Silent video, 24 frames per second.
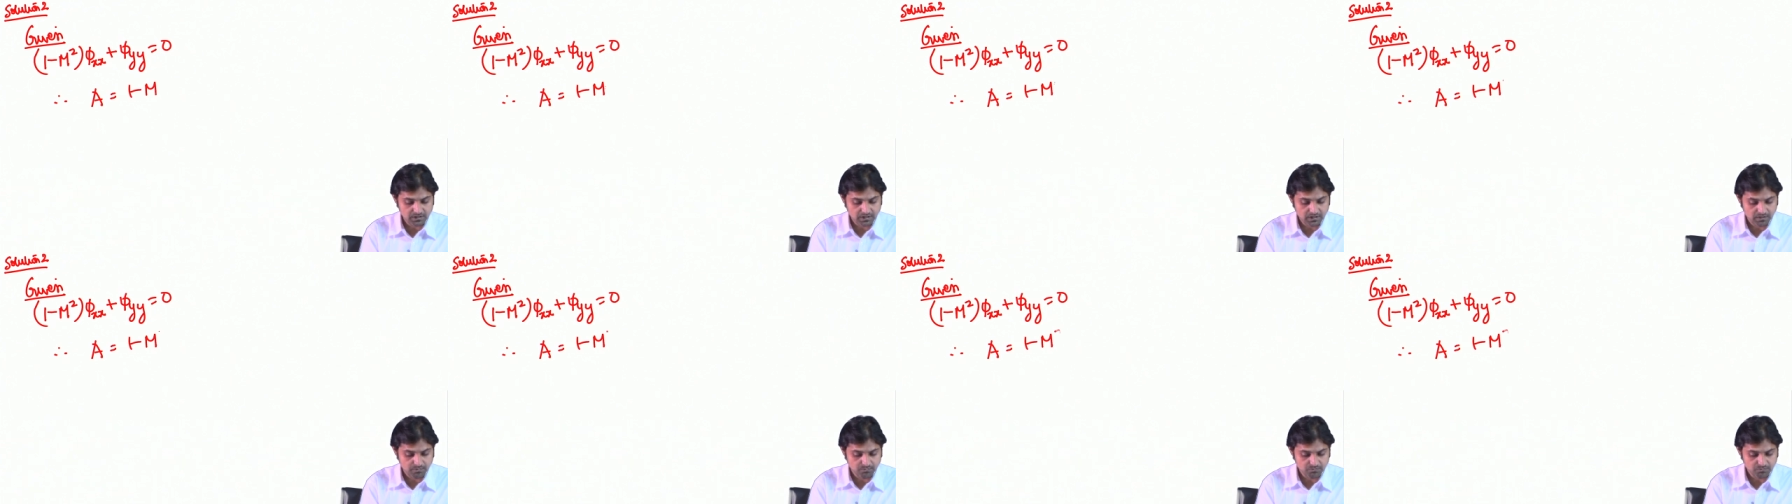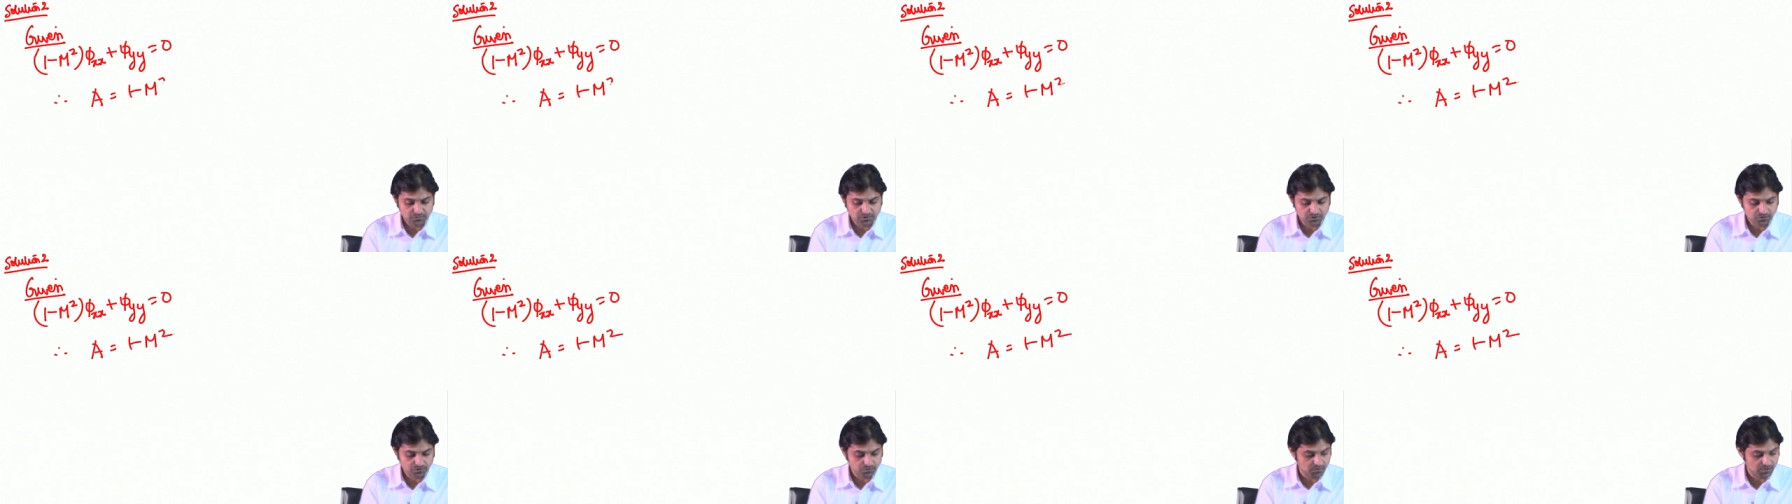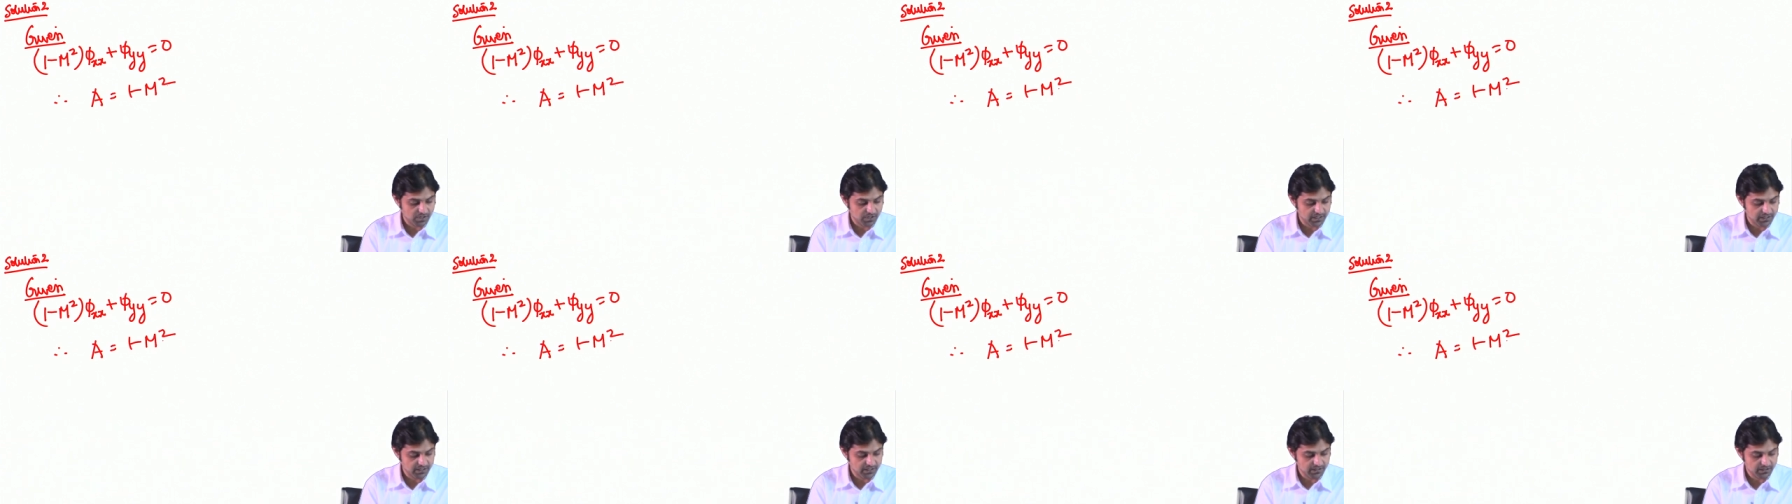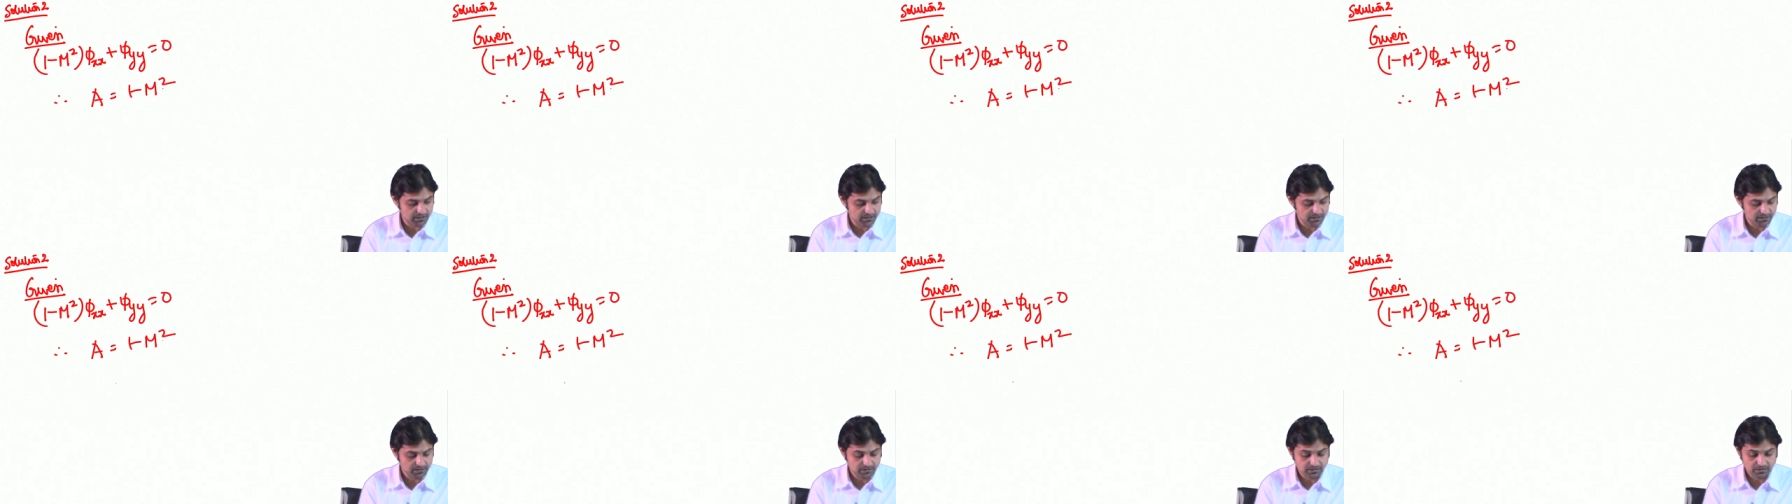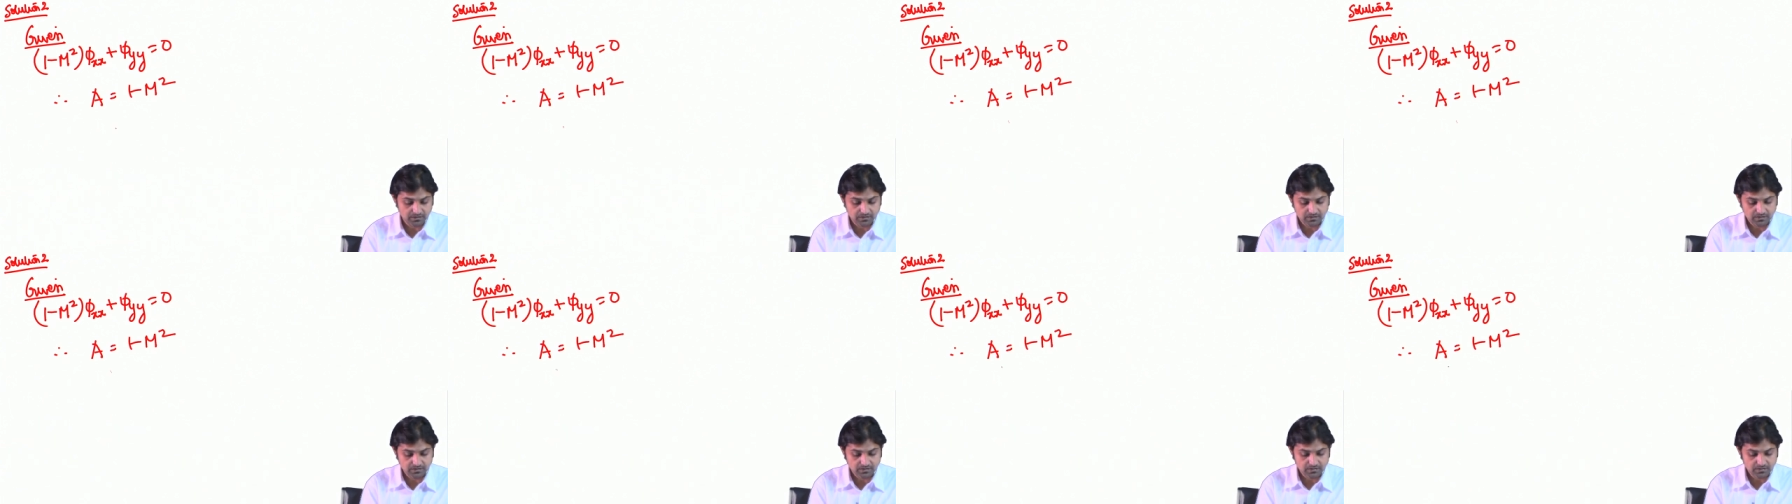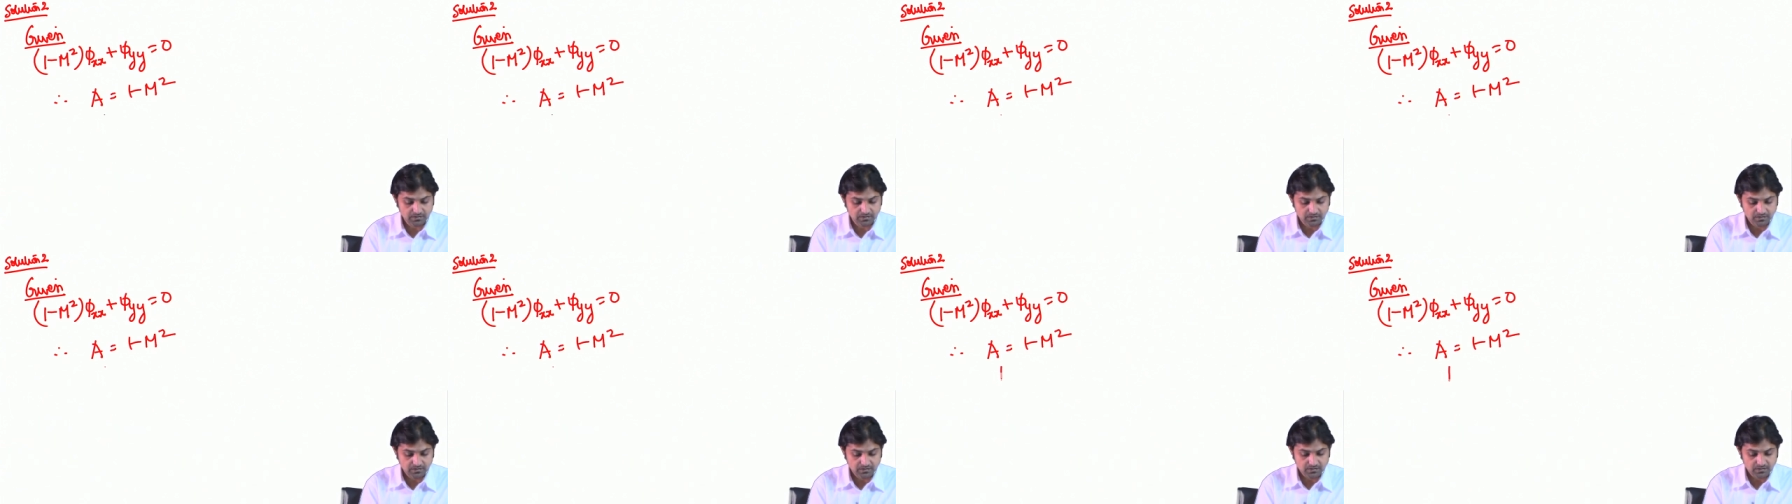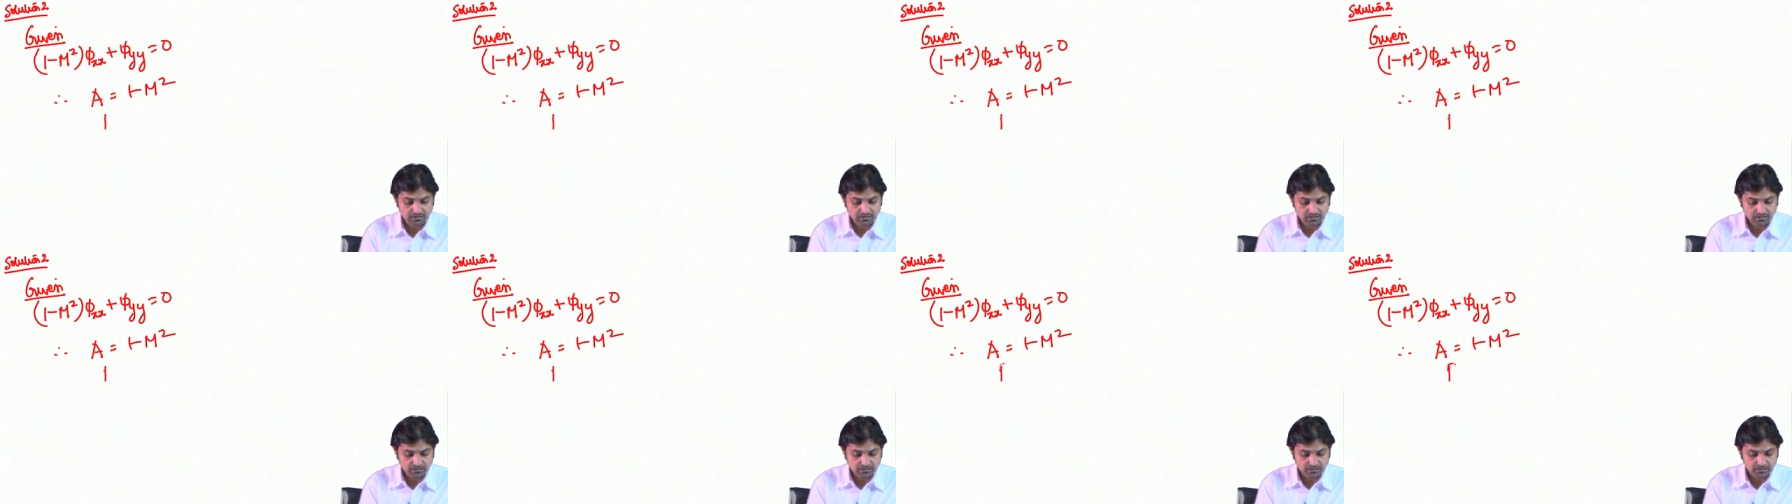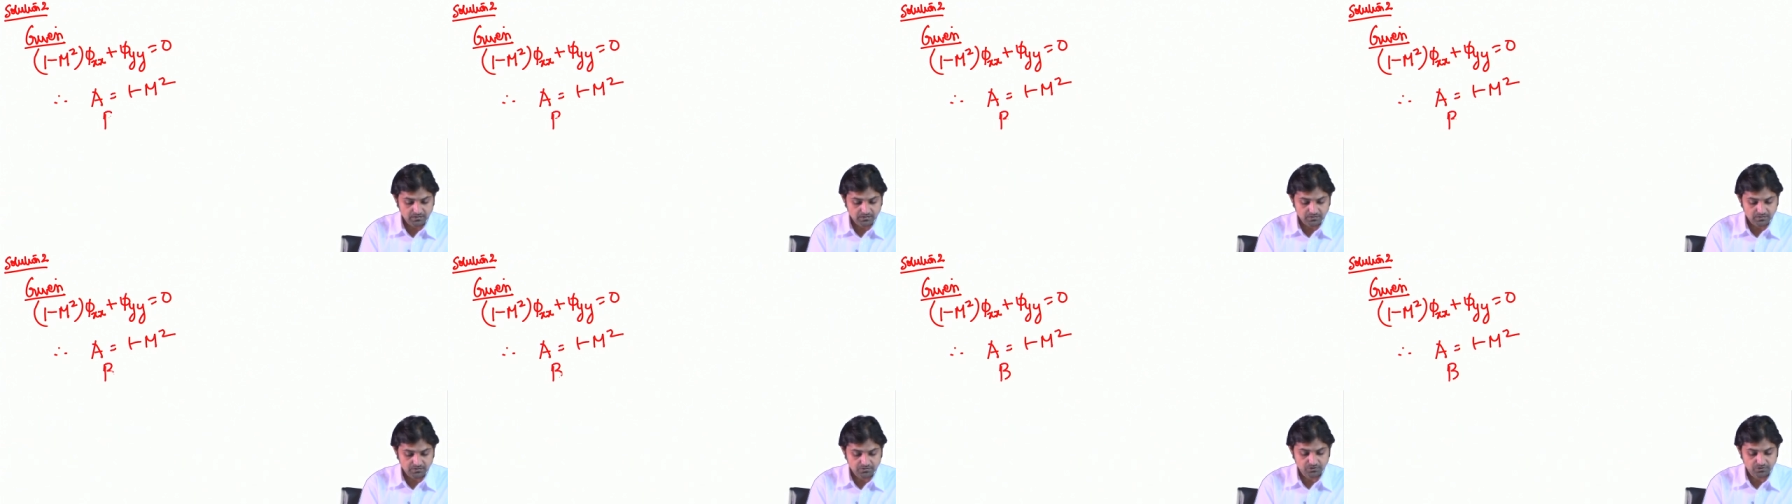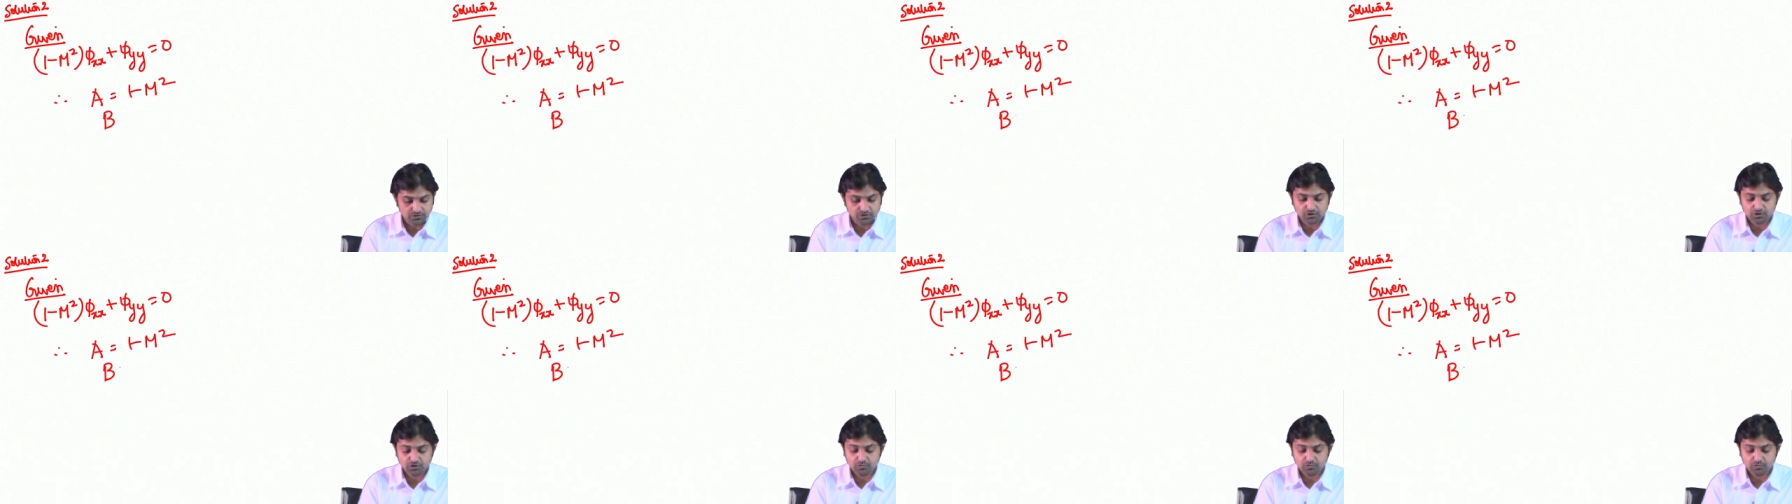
m square. So, you